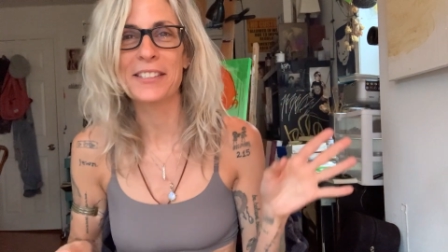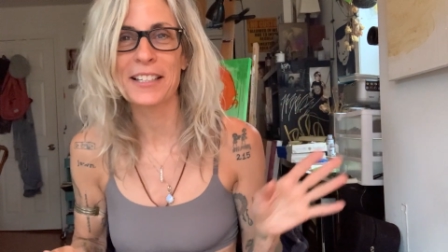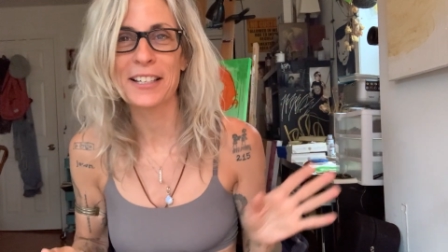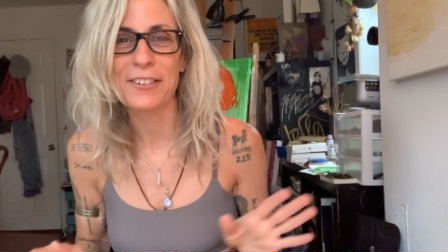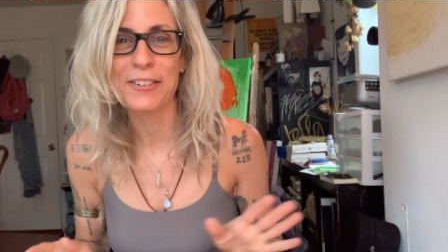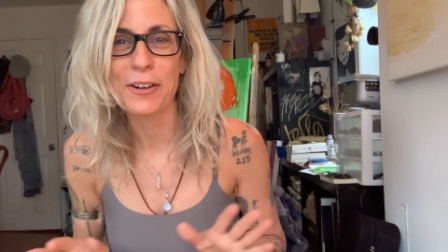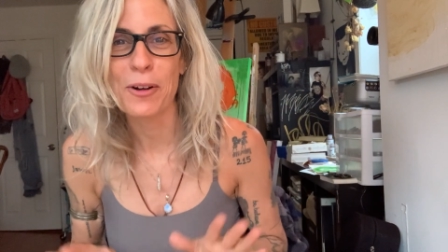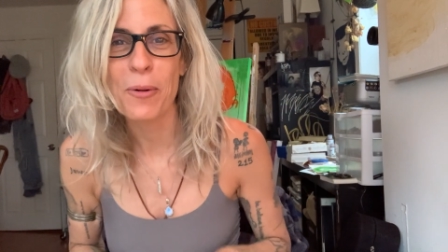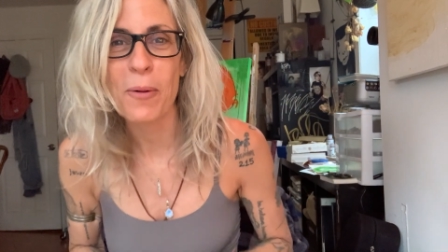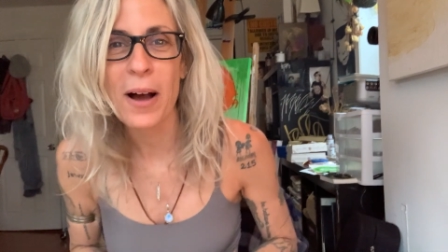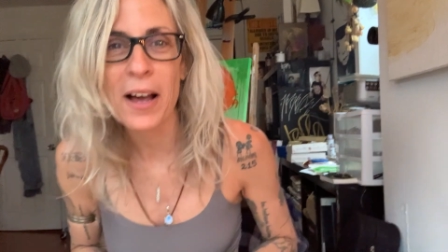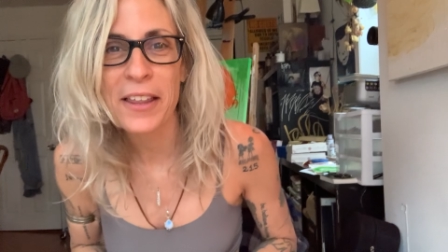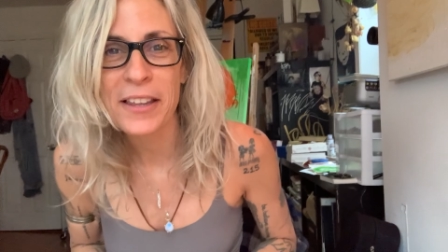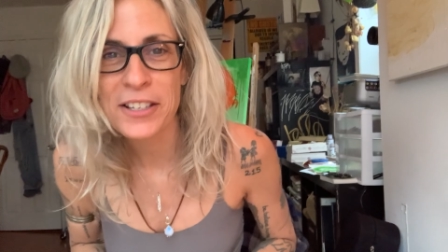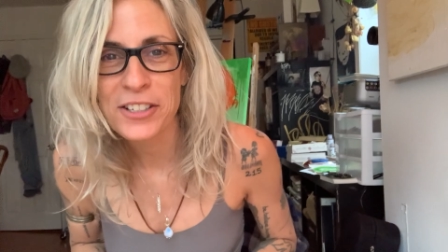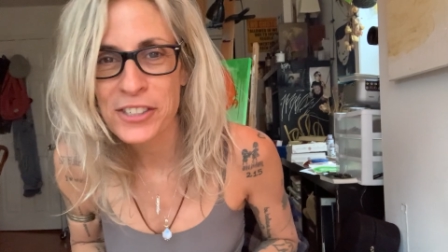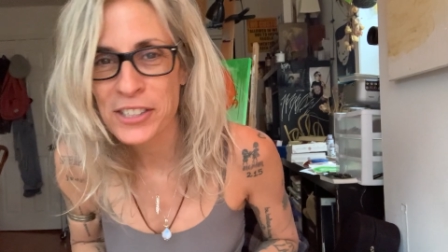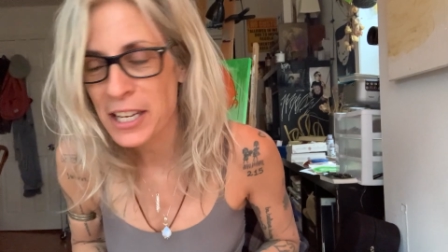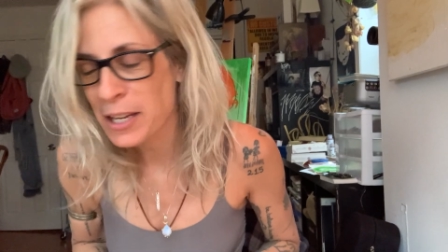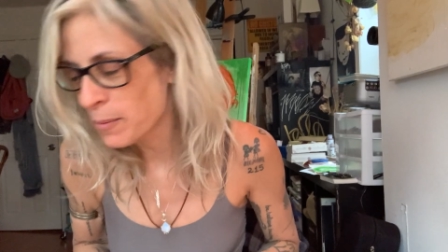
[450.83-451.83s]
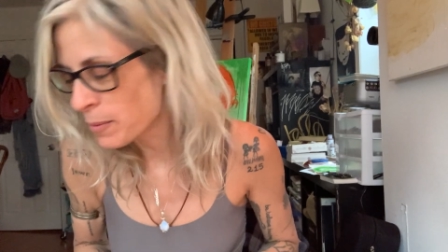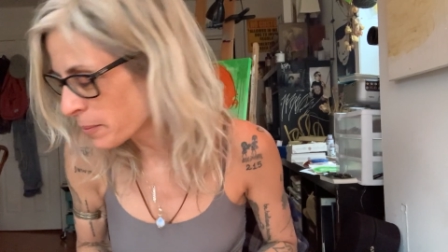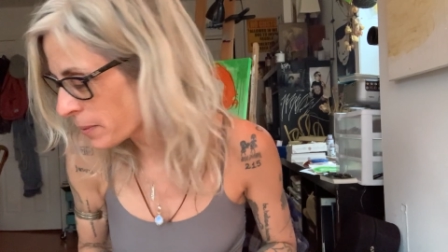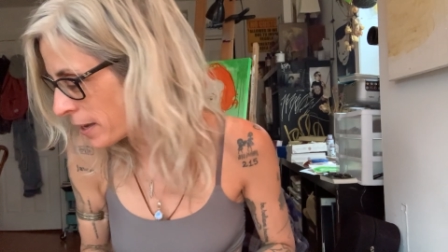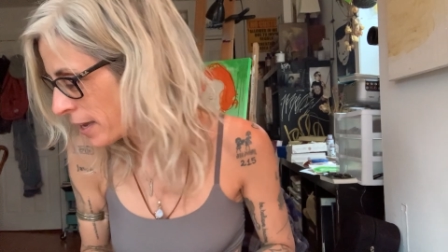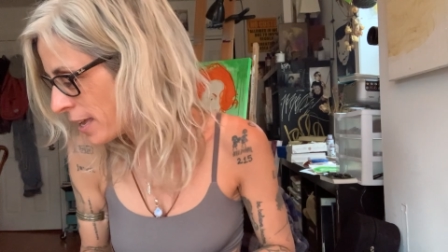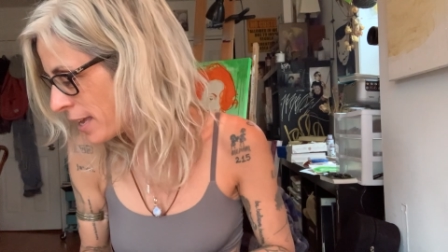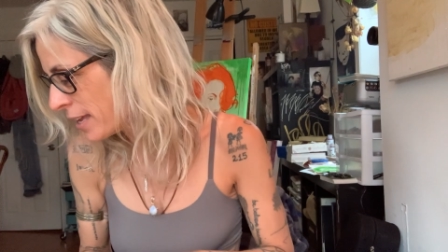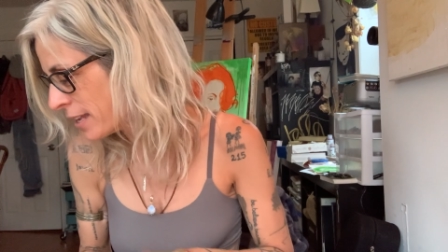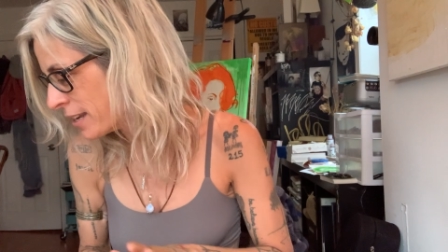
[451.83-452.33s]
I don't know why that just came in my
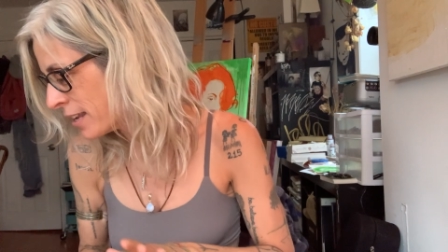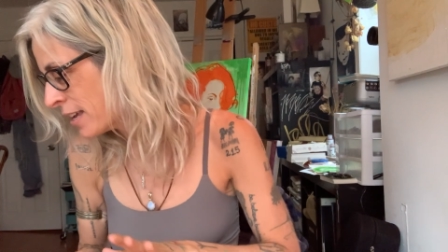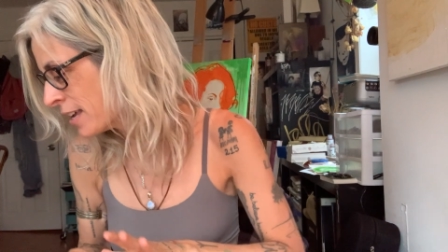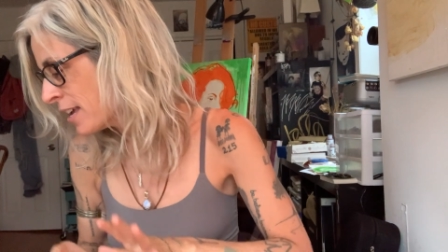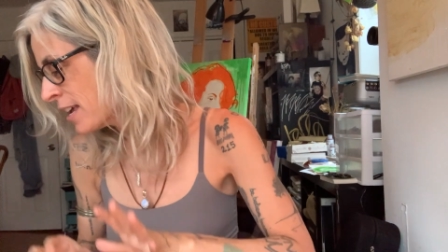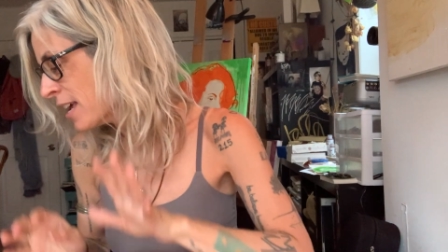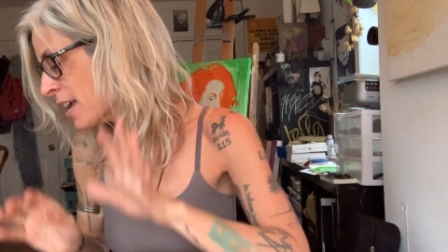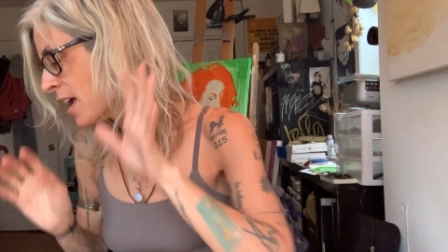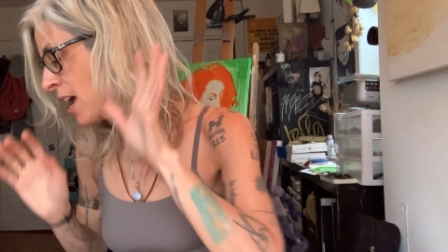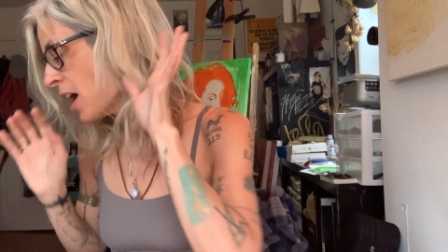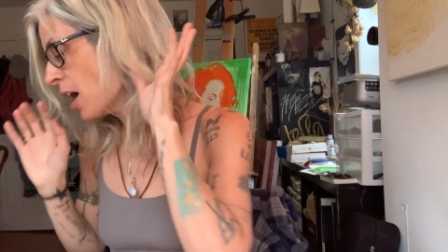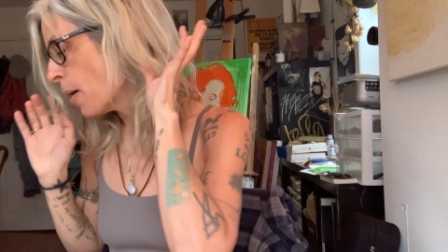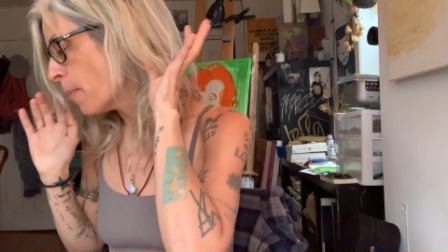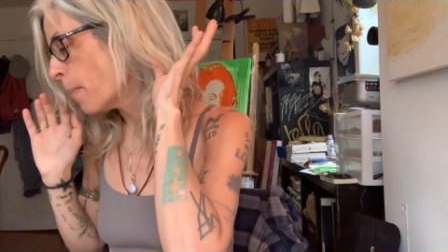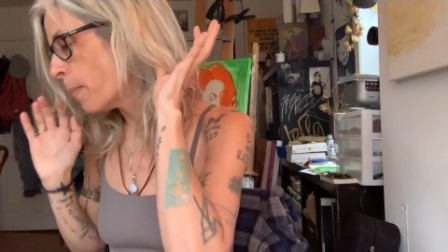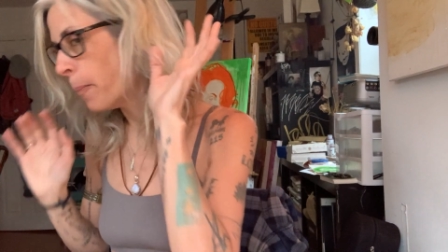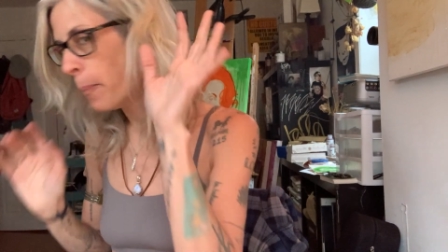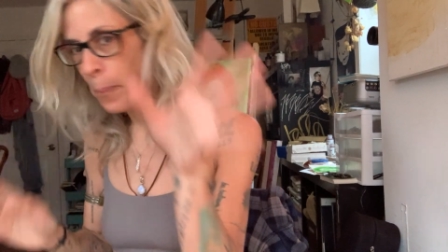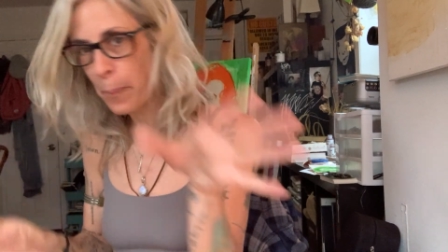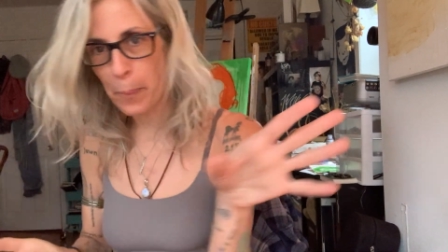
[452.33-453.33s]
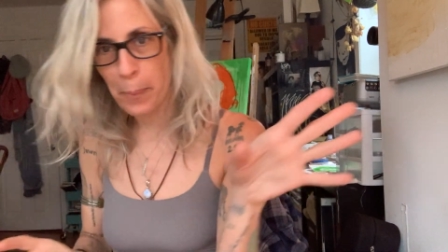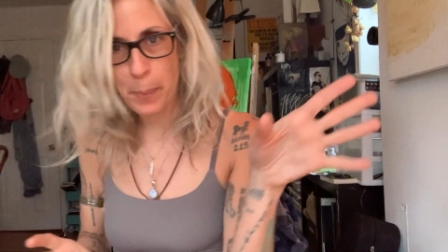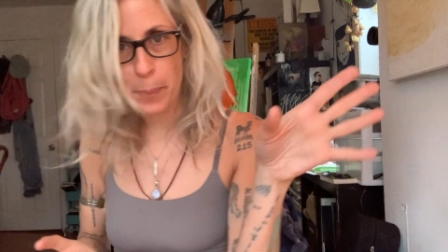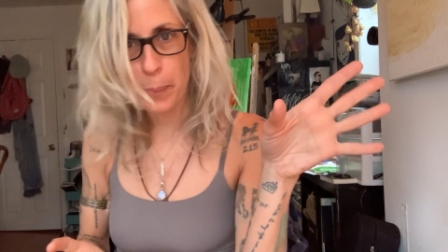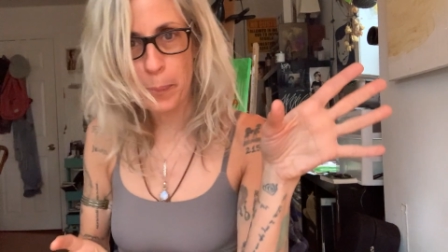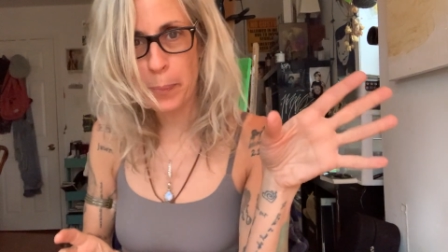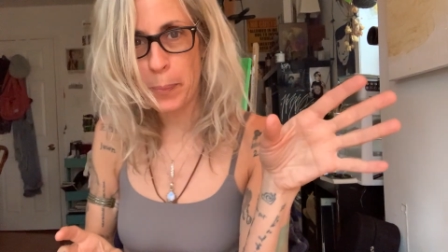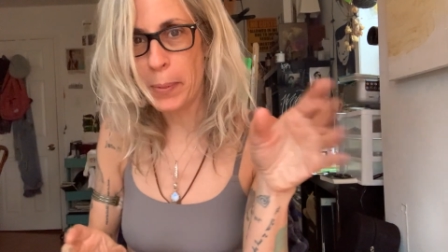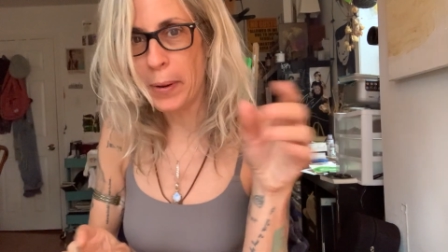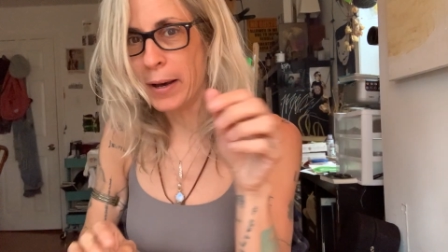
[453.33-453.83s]
head.
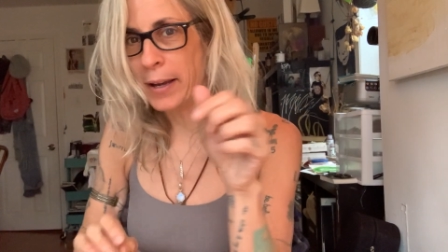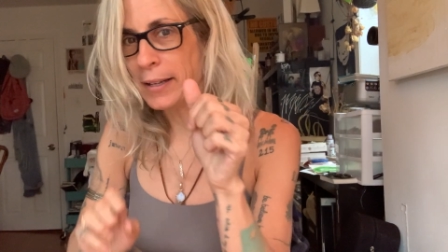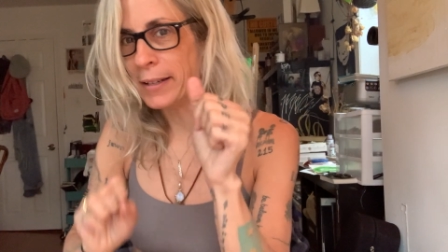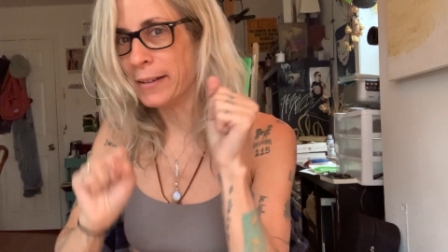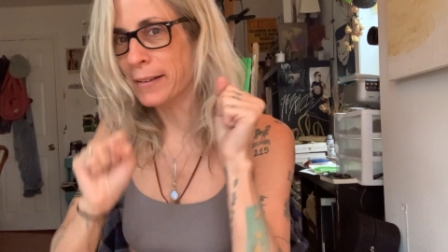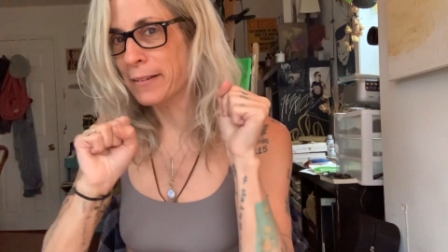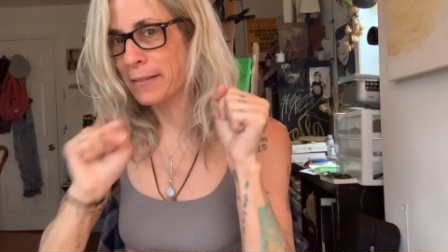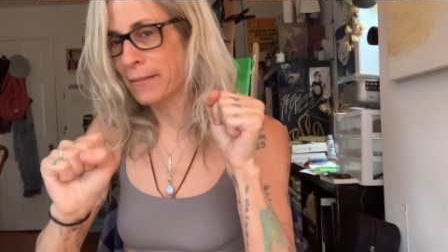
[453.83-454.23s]
But